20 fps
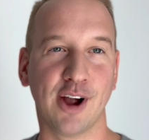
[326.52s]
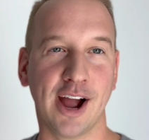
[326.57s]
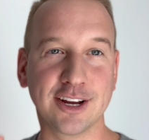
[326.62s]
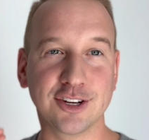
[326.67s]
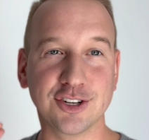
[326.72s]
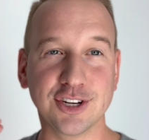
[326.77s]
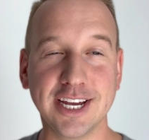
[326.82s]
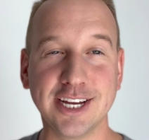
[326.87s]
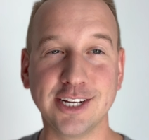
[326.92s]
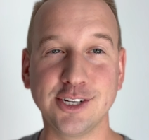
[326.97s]

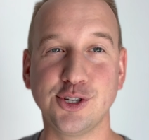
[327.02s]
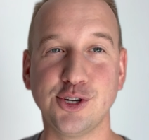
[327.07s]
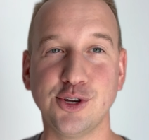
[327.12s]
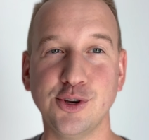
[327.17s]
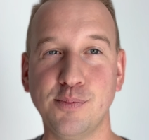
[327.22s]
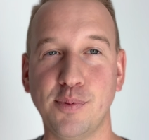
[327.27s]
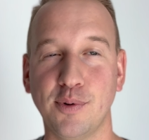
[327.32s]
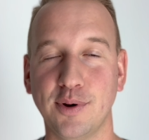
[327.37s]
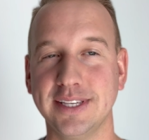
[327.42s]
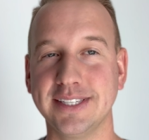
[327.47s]
actually at
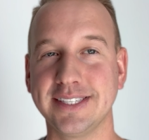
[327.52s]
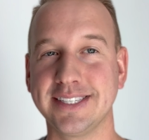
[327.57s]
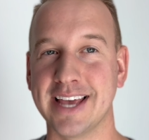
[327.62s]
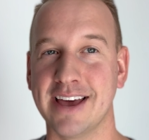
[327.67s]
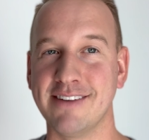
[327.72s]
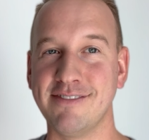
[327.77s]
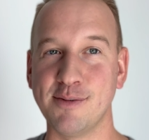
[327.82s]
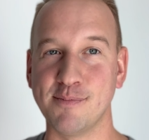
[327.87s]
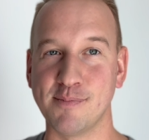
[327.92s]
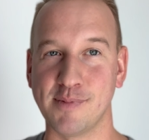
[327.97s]

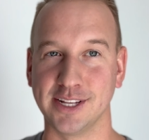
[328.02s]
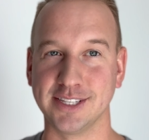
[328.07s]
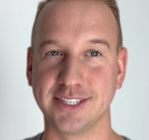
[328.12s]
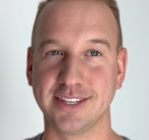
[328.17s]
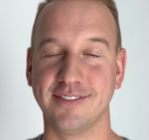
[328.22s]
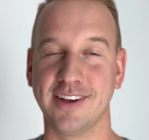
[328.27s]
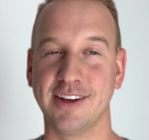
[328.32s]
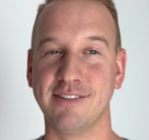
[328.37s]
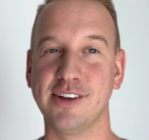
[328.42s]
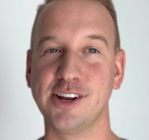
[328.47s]
2.7 months
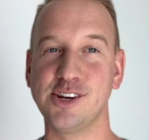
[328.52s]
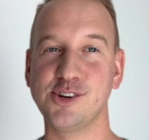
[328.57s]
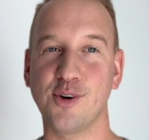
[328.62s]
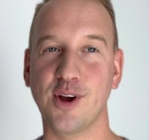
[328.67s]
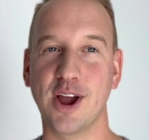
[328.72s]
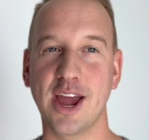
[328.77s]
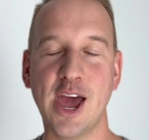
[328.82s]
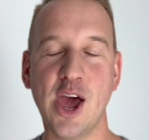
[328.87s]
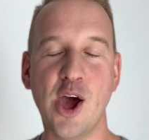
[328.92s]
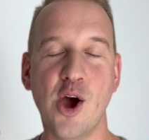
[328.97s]
of
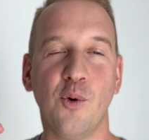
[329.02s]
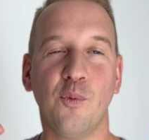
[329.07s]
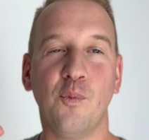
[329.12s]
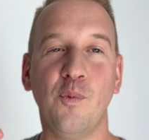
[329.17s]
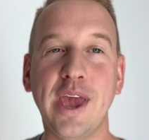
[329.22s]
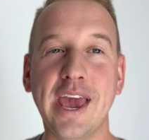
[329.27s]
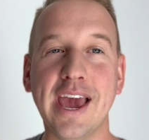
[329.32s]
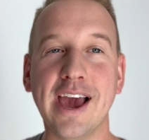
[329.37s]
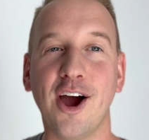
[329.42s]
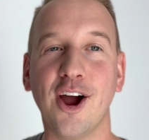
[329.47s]
inventory.
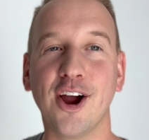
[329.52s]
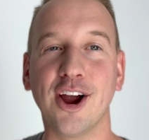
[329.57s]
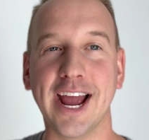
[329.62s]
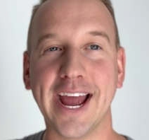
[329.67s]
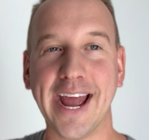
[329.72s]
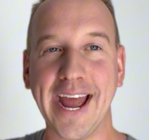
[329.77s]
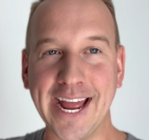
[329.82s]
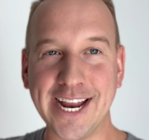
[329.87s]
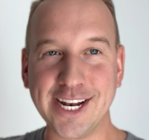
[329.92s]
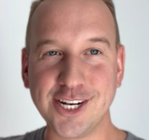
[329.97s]
We are
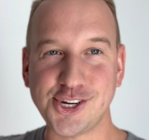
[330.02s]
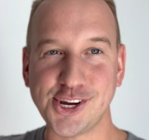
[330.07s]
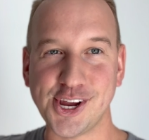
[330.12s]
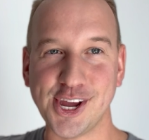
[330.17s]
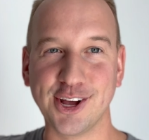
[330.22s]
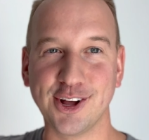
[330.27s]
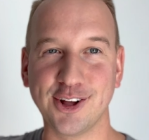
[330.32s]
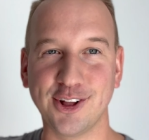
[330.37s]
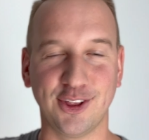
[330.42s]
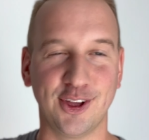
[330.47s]

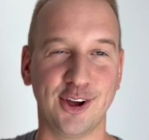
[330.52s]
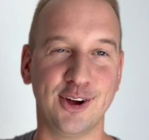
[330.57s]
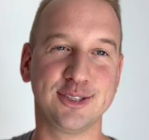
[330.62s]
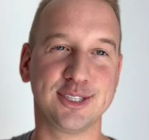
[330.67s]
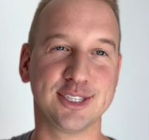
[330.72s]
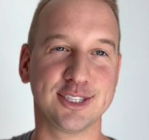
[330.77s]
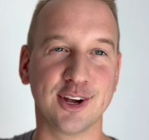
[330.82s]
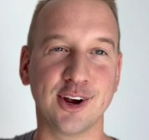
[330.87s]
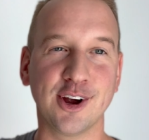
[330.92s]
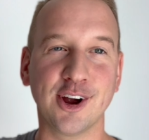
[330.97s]
inching
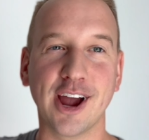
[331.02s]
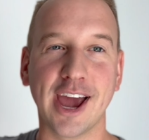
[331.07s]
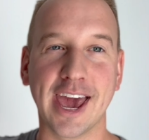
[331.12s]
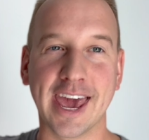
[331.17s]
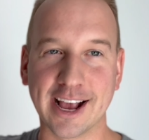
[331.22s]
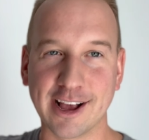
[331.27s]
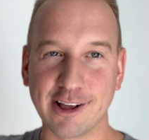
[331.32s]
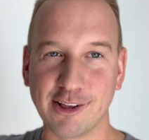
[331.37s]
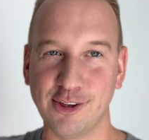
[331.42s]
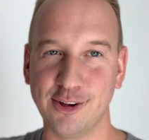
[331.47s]
closer
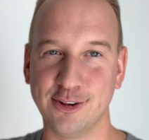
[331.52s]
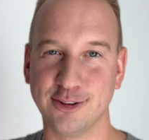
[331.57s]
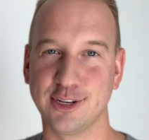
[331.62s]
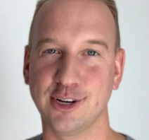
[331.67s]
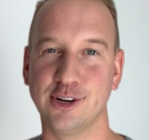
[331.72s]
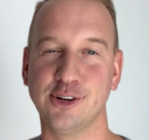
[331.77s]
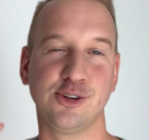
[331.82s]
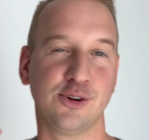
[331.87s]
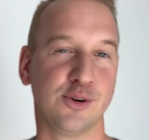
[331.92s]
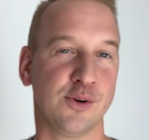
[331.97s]
and
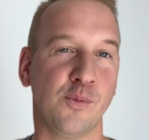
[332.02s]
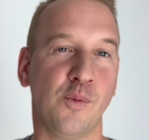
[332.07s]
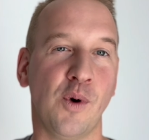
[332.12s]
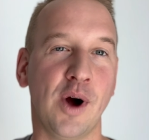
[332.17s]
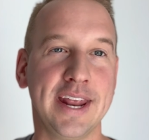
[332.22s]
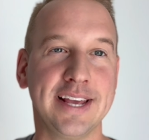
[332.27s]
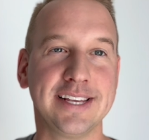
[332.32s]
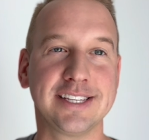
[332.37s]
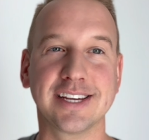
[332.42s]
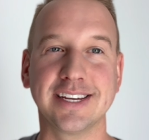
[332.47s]
closer to
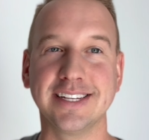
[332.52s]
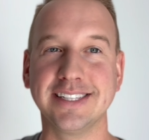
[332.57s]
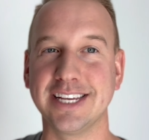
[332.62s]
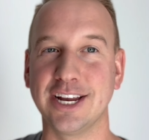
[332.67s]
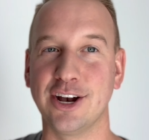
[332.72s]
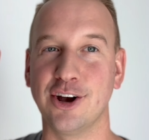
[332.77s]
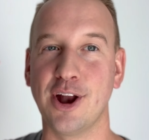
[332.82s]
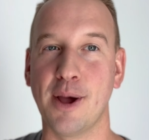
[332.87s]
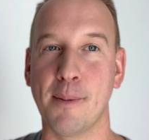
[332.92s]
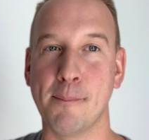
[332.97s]
what is
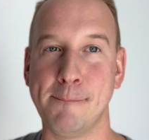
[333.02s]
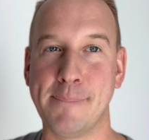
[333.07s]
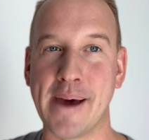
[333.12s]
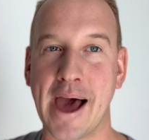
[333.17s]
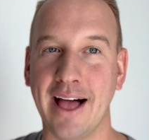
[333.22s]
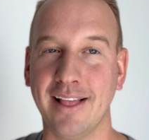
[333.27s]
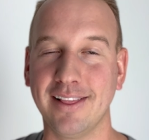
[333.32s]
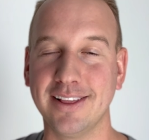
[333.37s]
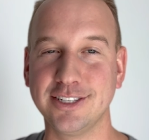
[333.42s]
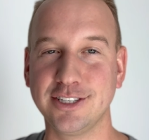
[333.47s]
considered a
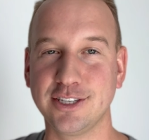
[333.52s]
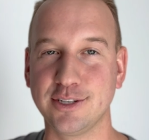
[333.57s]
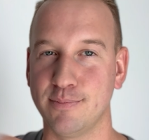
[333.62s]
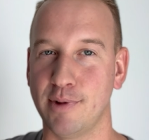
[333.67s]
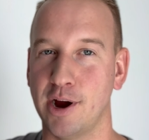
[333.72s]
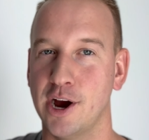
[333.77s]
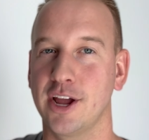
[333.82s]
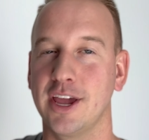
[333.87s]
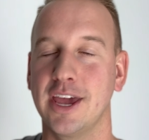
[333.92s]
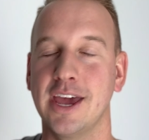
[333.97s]
balanced
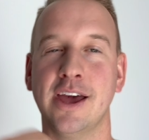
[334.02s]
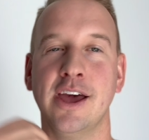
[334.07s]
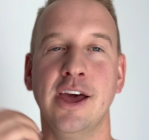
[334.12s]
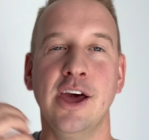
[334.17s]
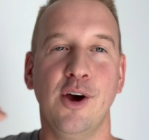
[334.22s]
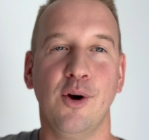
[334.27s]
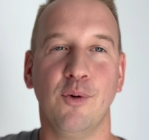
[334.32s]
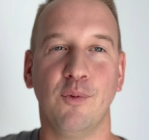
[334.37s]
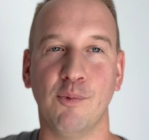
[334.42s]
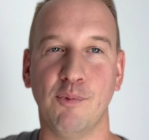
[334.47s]
market
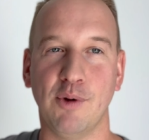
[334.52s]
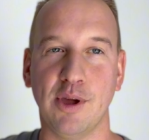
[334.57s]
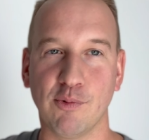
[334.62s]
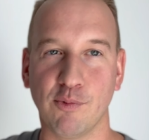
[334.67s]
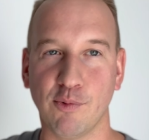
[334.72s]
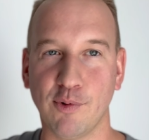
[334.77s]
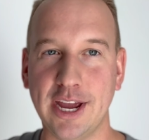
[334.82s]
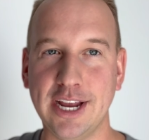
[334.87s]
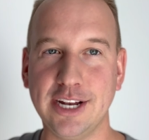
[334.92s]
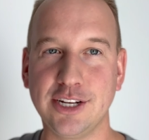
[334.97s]
when we
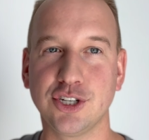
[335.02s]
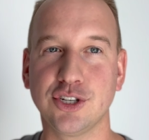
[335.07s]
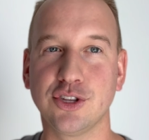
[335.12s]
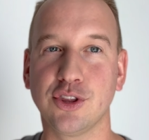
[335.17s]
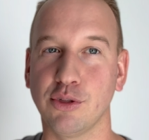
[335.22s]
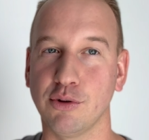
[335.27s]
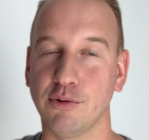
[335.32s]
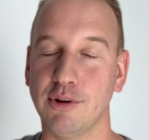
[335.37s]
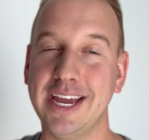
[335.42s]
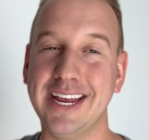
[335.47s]
reach
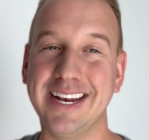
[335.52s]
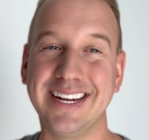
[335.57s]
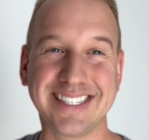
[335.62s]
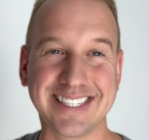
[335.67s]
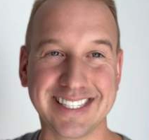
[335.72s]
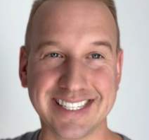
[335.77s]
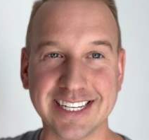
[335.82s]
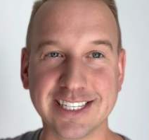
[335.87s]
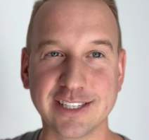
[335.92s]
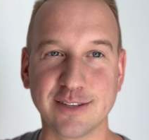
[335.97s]
3 to
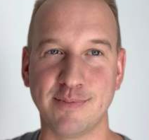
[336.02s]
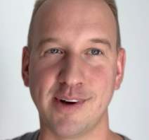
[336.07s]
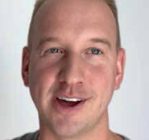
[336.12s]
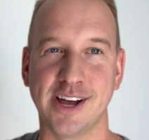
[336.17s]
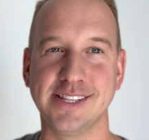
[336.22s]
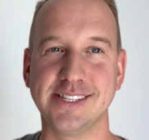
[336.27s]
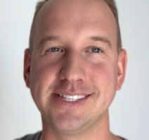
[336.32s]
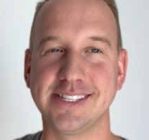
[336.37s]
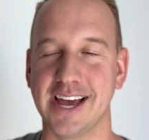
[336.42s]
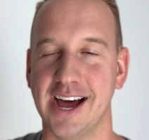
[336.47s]
6
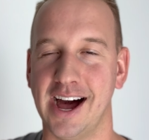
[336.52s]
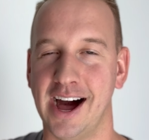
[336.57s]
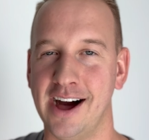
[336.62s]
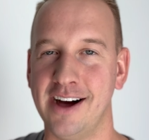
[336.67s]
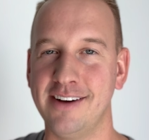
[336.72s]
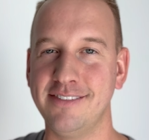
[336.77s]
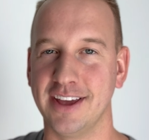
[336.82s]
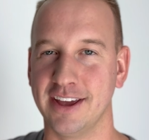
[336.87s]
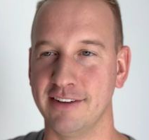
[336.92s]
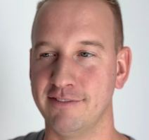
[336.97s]
months
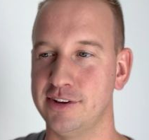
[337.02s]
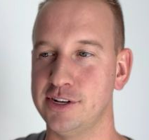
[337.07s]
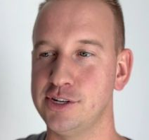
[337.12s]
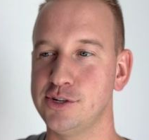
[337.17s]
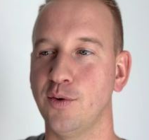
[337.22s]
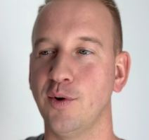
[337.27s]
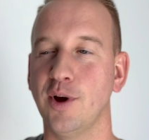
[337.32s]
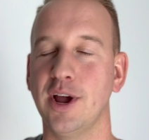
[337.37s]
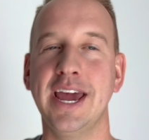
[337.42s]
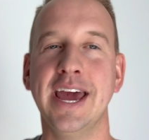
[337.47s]
of
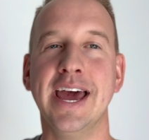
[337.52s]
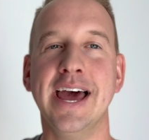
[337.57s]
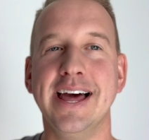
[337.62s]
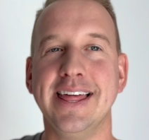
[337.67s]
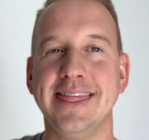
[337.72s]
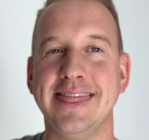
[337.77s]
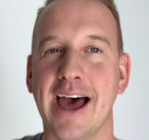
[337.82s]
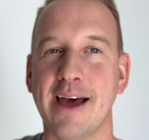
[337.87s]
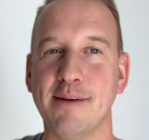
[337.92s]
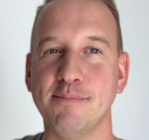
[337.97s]
inventory.
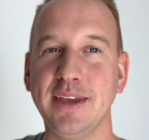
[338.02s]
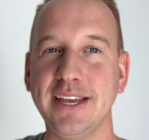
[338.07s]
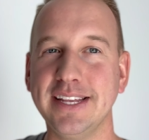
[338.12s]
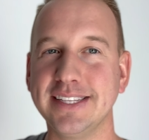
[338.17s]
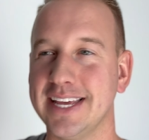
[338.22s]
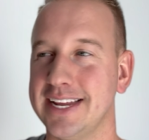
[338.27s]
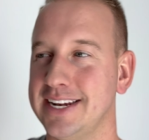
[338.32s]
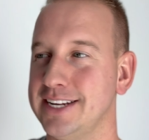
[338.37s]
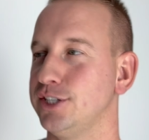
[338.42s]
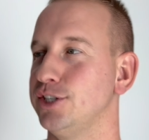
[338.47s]
That means
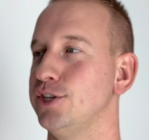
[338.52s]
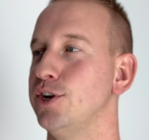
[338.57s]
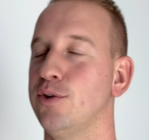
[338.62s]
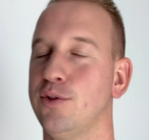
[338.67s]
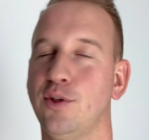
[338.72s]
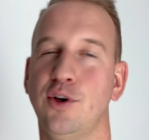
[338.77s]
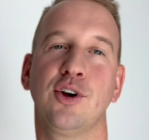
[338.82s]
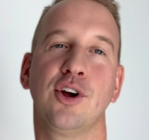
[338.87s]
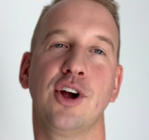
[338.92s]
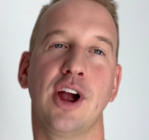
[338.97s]
that it's no
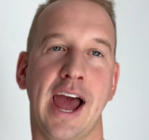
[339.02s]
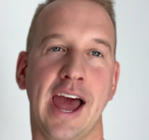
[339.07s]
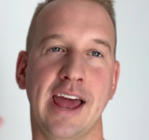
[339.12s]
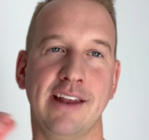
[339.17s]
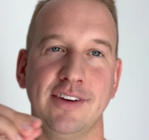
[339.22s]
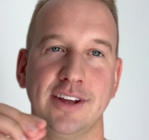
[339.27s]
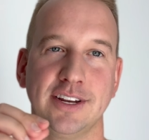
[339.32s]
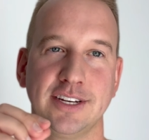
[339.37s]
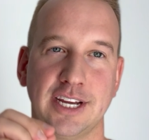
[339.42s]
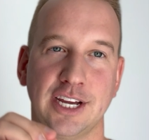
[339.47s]
longer
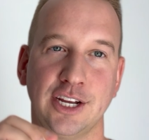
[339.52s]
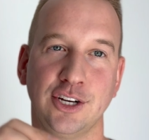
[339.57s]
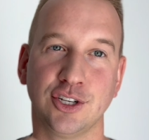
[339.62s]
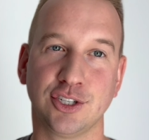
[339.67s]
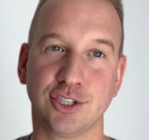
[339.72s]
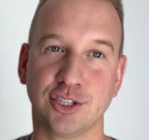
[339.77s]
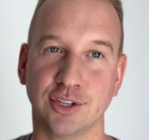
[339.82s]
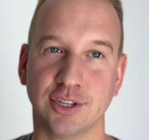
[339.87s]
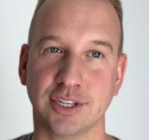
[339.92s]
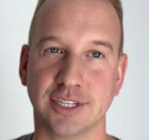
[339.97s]

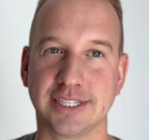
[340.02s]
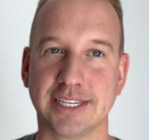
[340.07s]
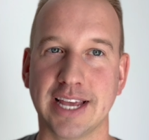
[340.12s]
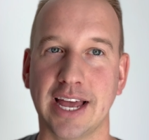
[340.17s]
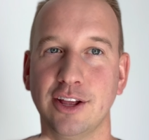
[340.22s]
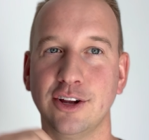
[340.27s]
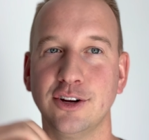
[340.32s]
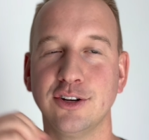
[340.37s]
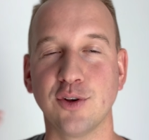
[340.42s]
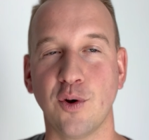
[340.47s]
advantageous to the
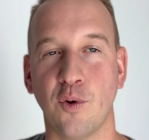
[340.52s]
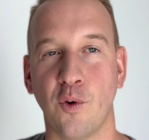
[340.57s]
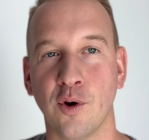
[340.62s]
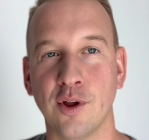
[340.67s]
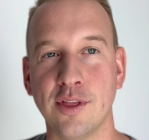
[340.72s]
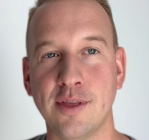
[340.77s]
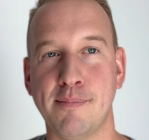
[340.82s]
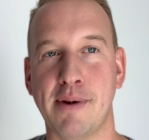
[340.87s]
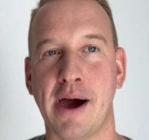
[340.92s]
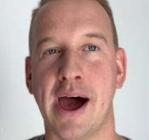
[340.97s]
sellers or
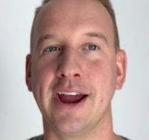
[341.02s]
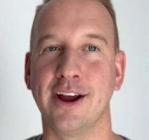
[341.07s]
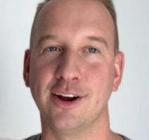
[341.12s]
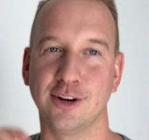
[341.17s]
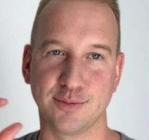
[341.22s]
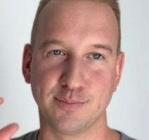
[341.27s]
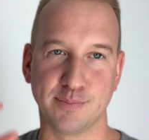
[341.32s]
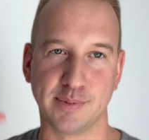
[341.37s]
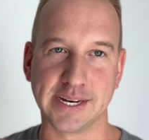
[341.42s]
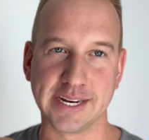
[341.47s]
the
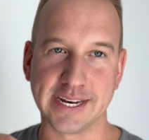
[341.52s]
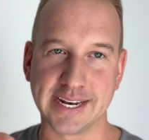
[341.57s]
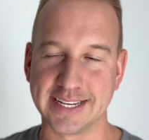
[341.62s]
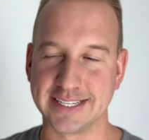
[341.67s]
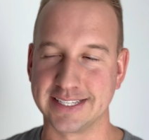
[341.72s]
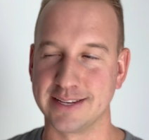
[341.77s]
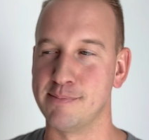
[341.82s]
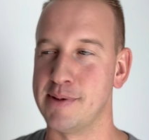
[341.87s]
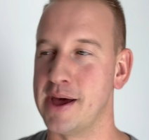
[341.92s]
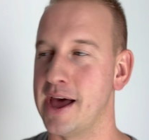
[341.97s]
buyers, but it
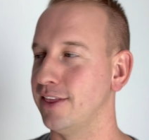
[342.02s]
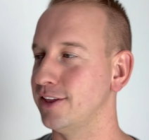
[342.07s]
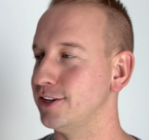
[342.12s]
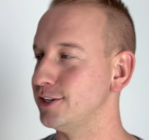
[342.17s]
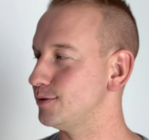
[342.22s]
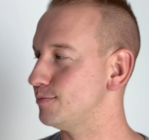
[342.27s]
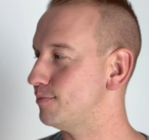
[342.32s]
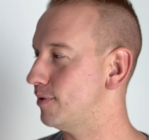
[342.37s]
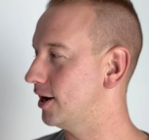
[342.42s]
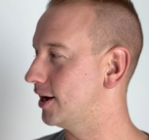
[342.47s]
is a
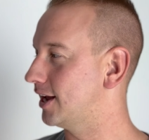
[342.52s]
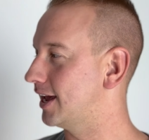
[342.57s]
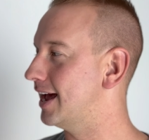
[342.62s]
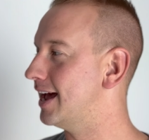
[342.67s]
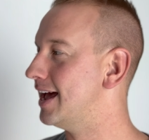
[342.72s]
balanced market.